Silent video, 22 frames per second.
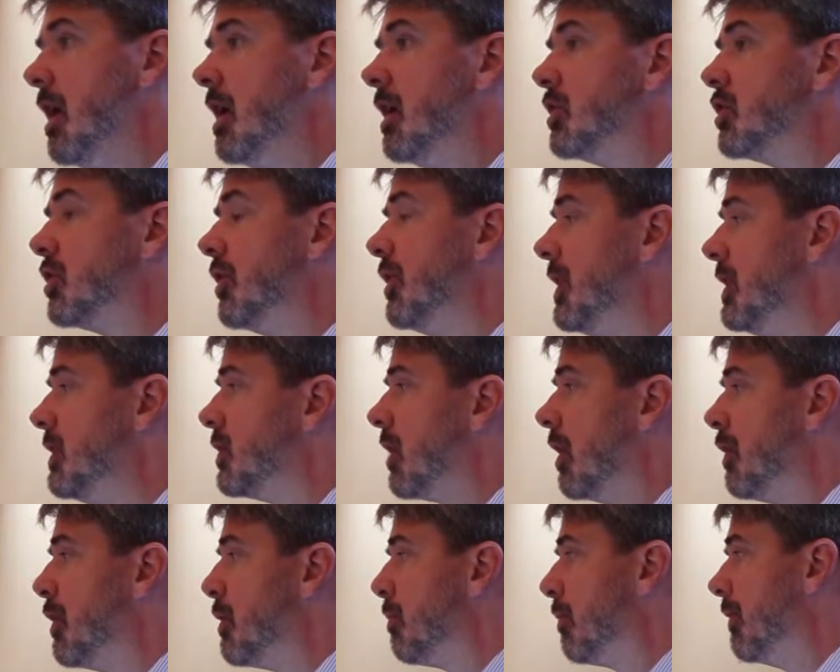So these
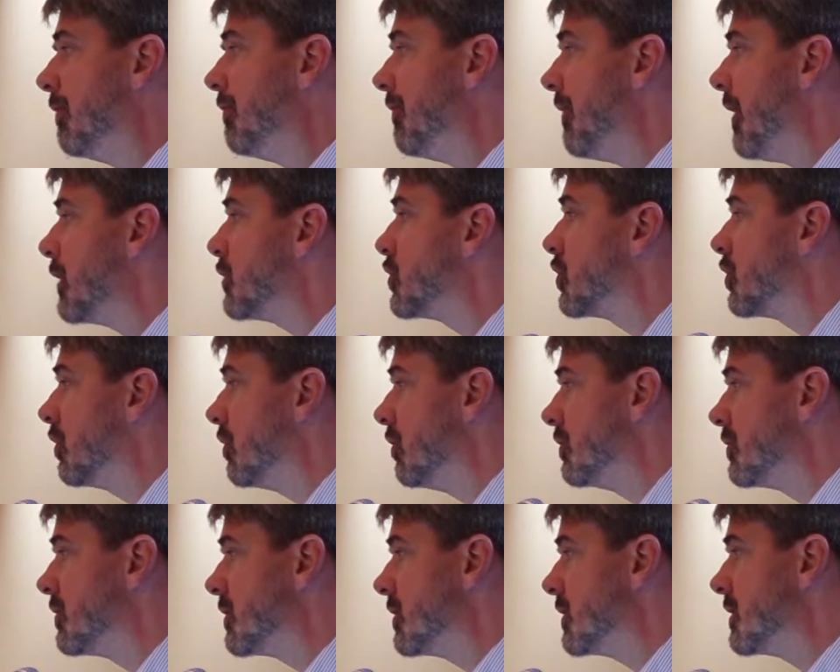are the
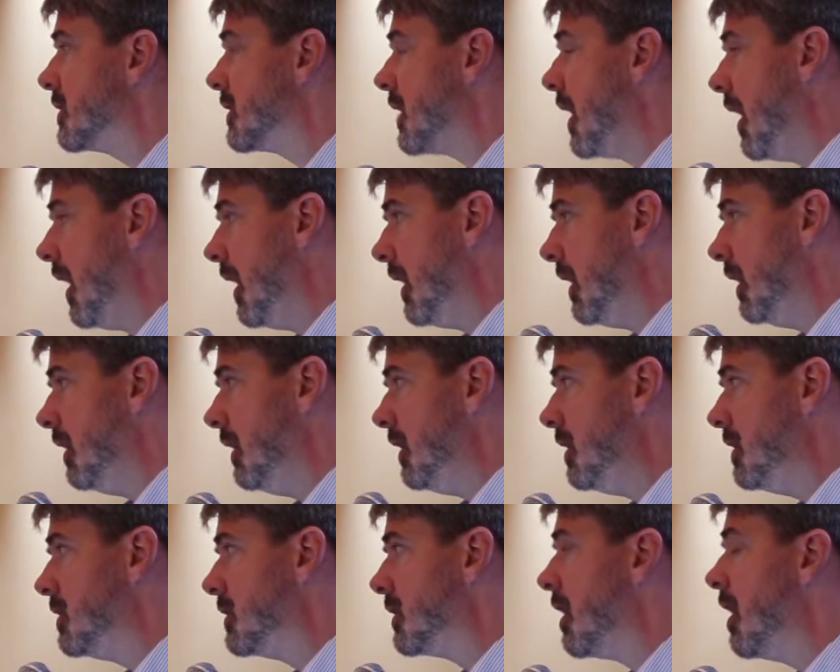professional
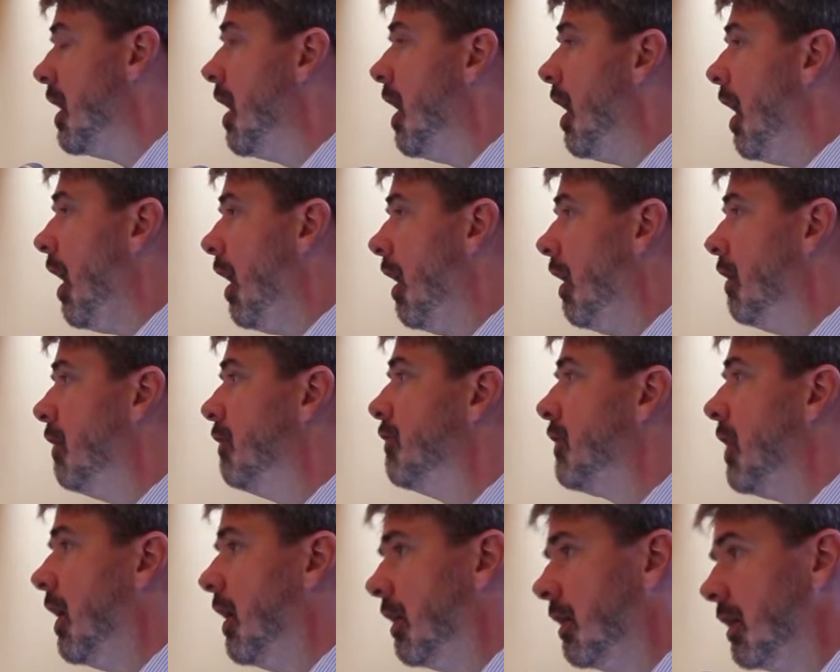societies of
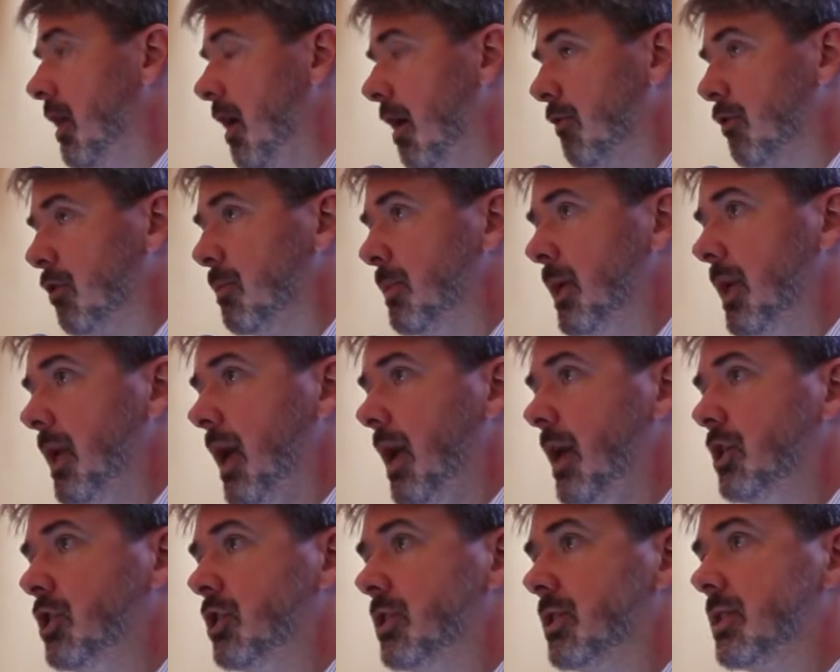our government
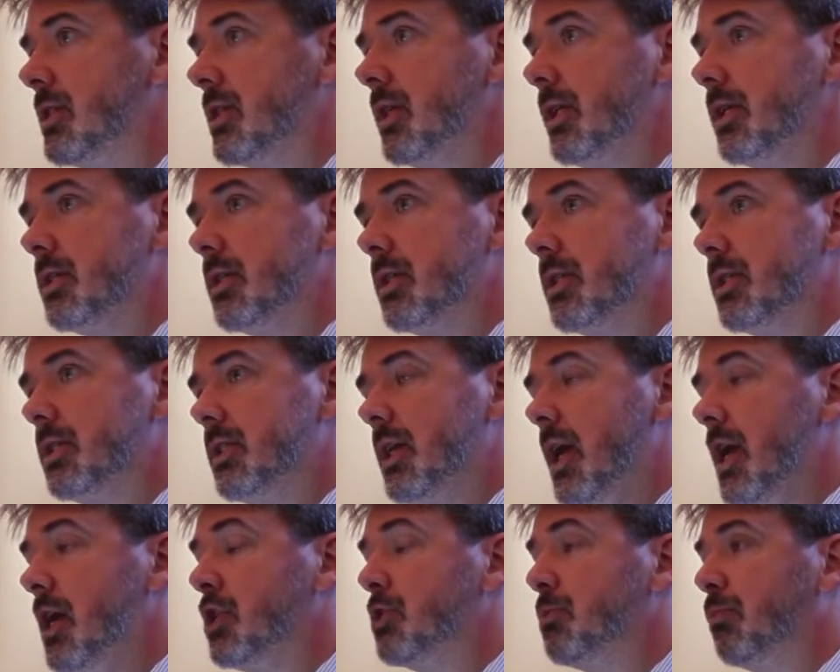agencies,
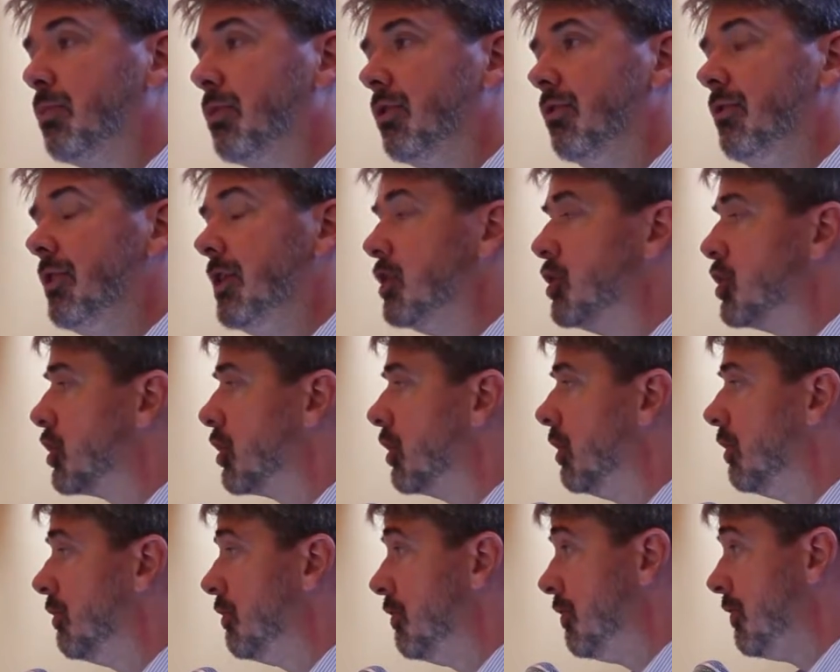state,
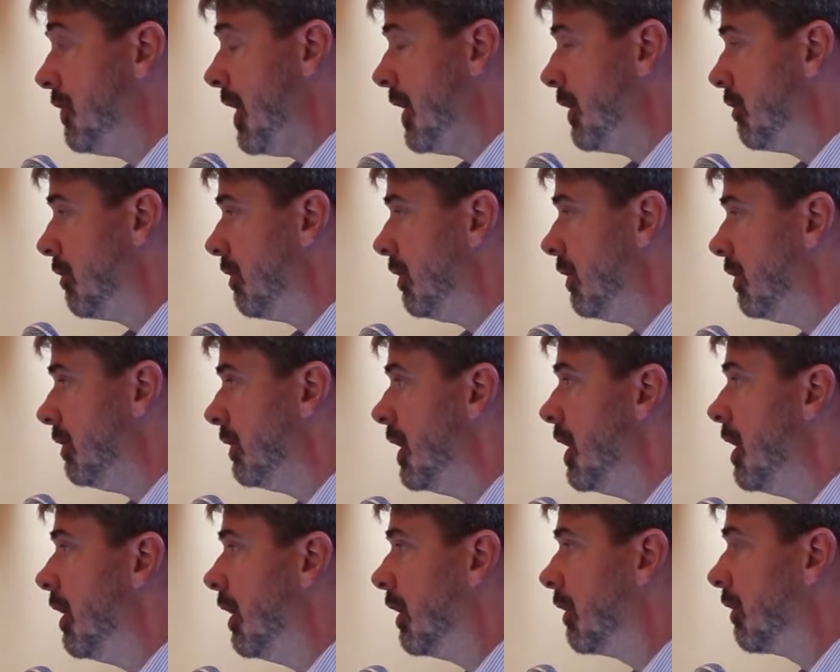provincial, federal,
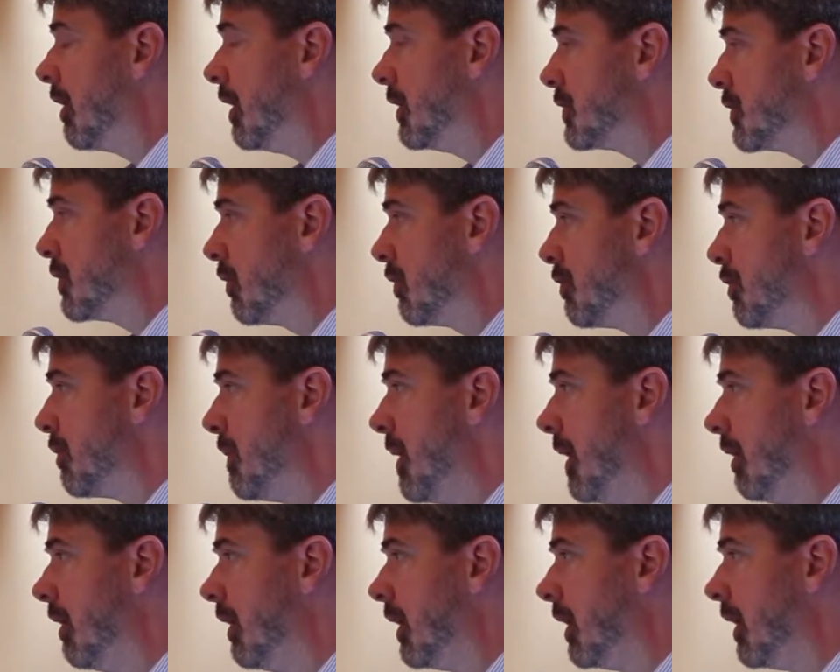across North
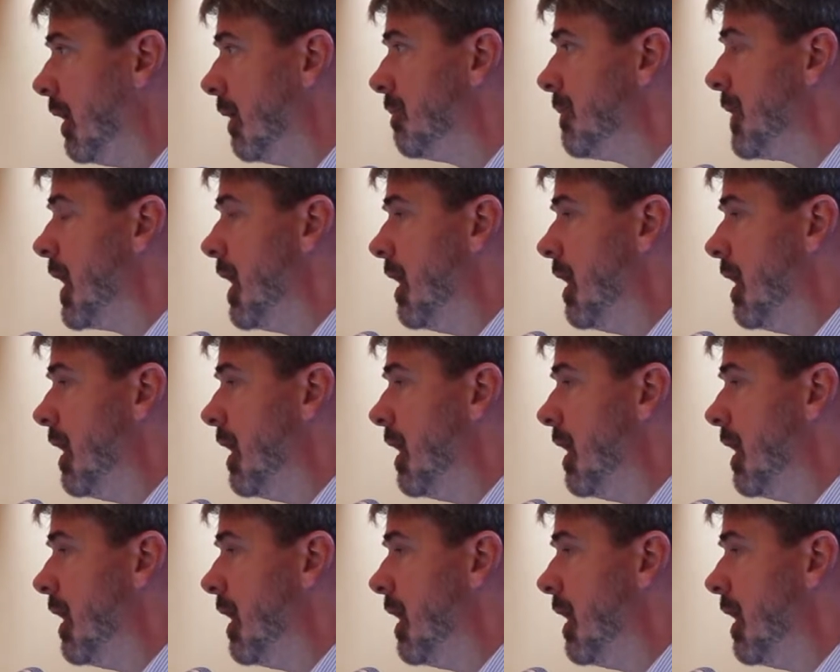America.